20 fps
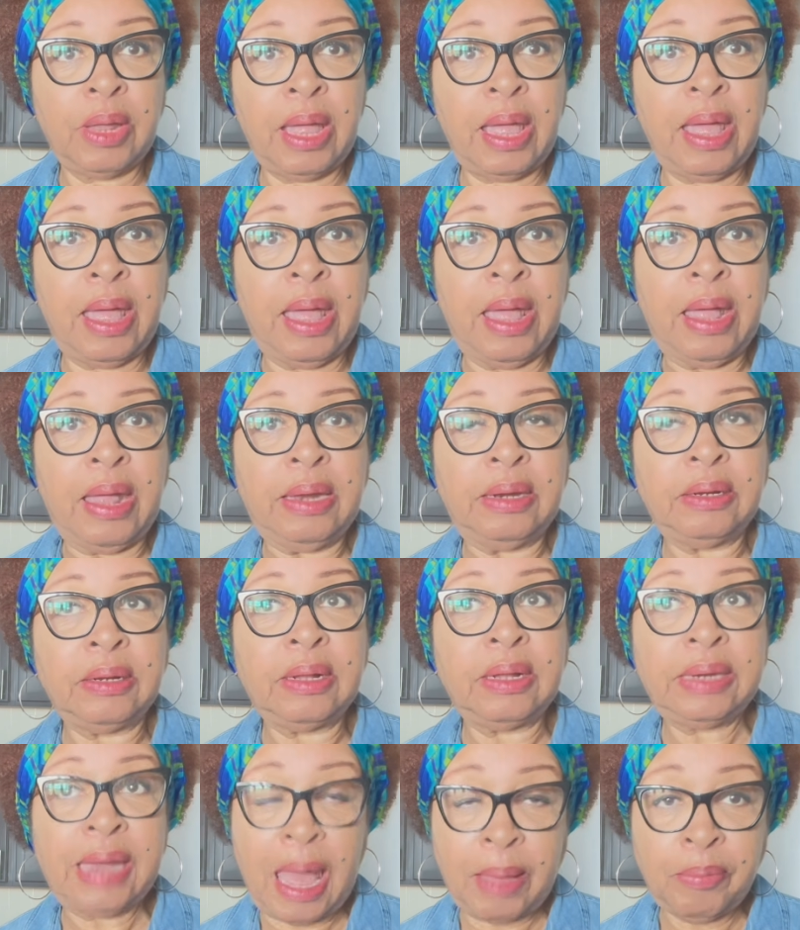And
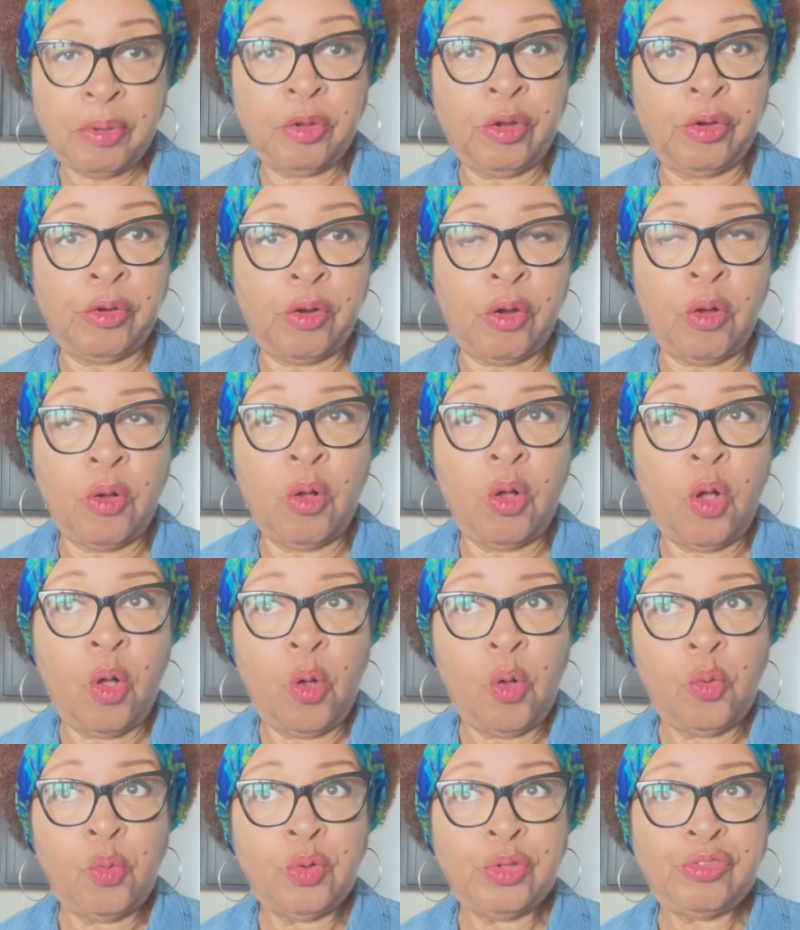Clabber Girl,
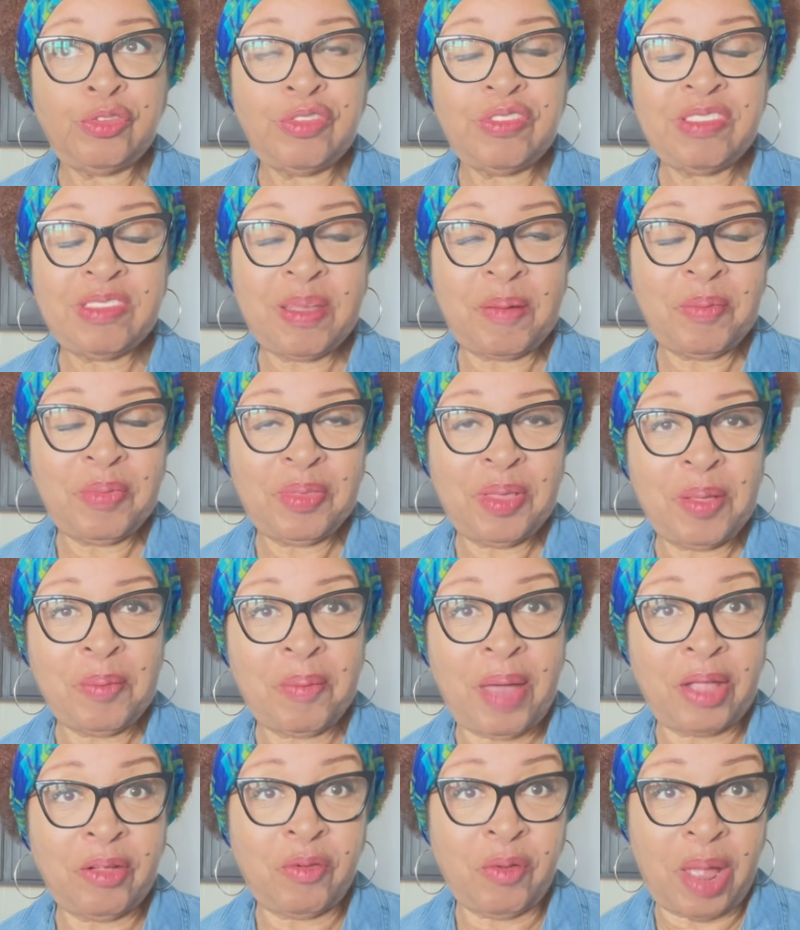which is something
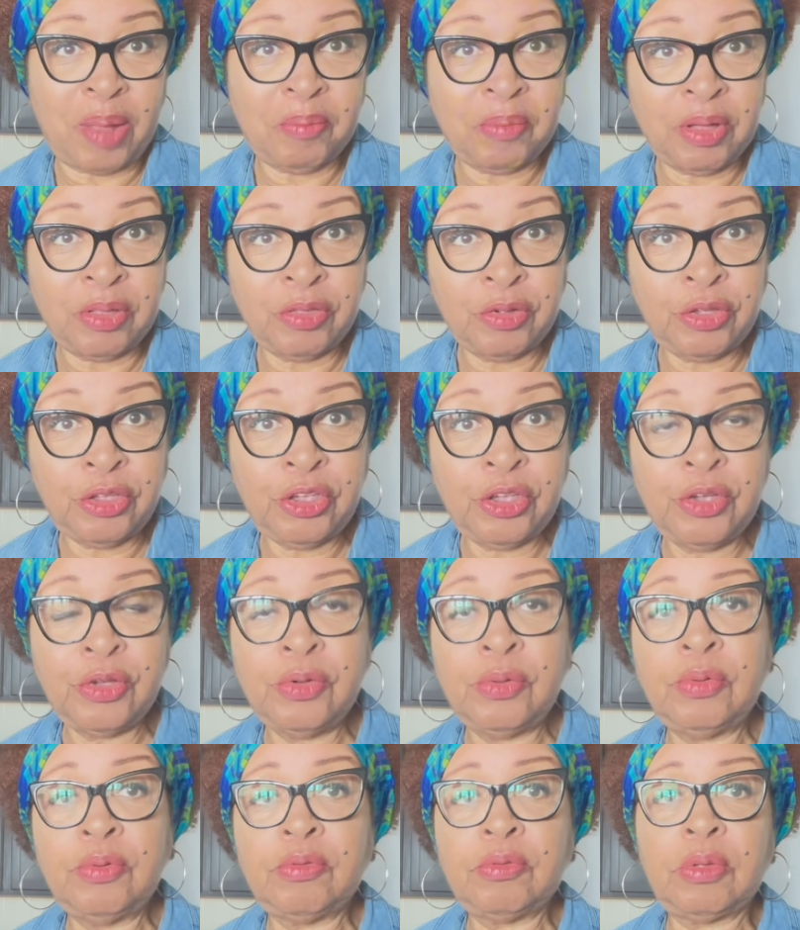my grandmother
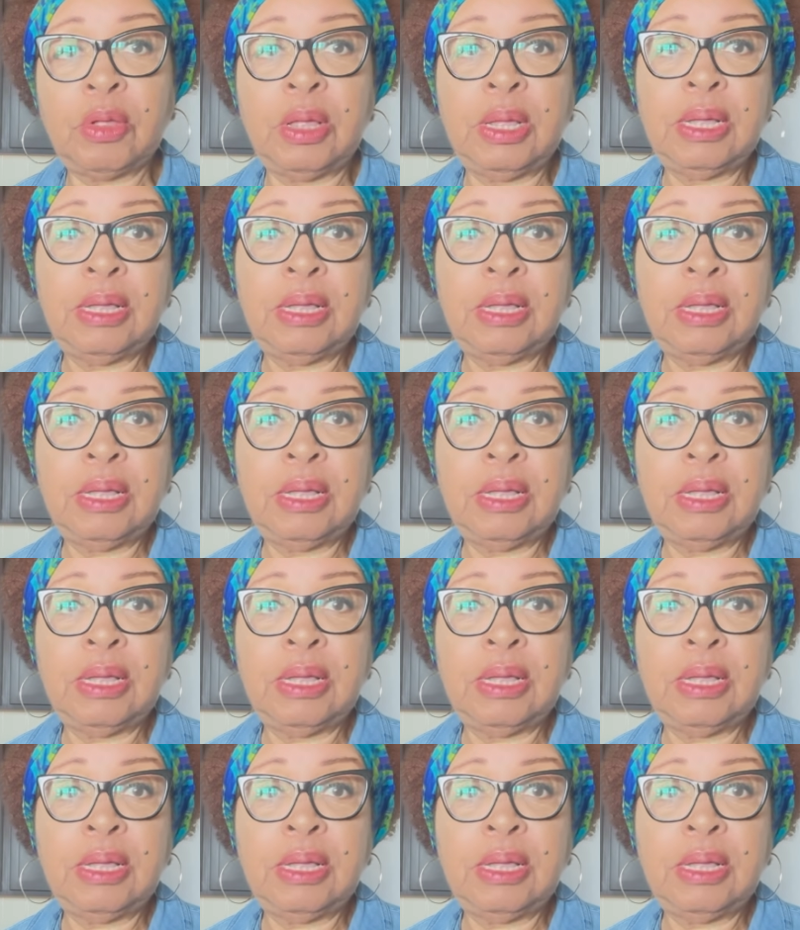used,